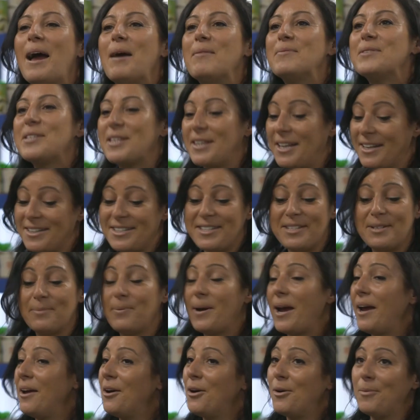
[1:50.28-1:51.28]
so that's to
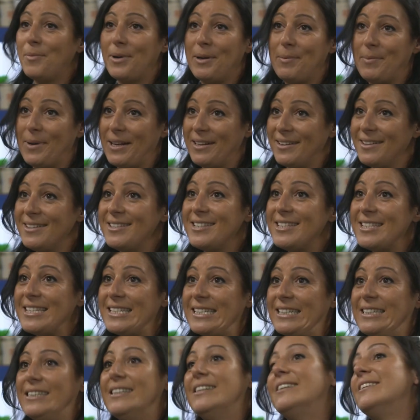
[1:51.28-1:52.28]
pay all my bills.
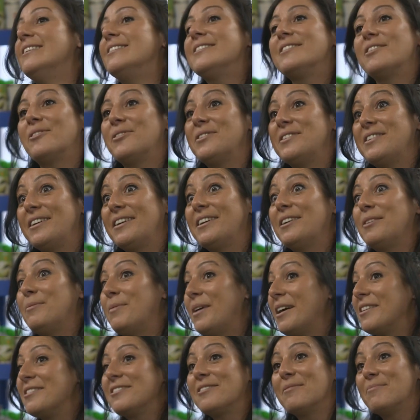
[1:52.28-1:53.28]
So as you can
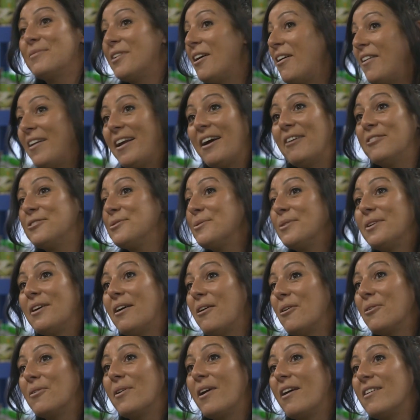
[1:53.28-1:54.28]
imagine, I'm not left with a
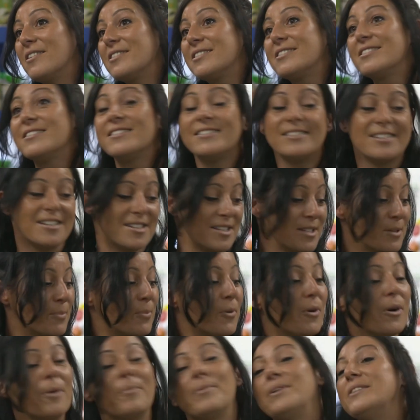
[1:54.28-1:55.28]
whole lot to
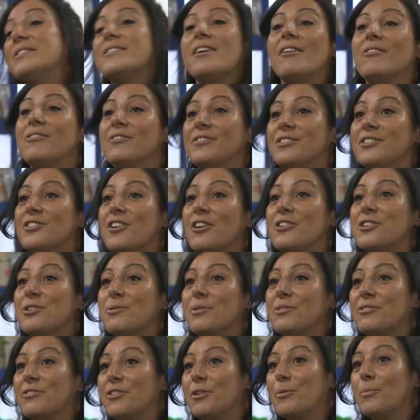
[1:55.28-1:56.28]
support myself and
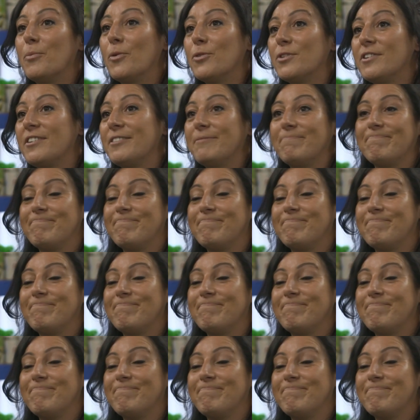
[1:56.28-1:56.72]
Joshua for a month.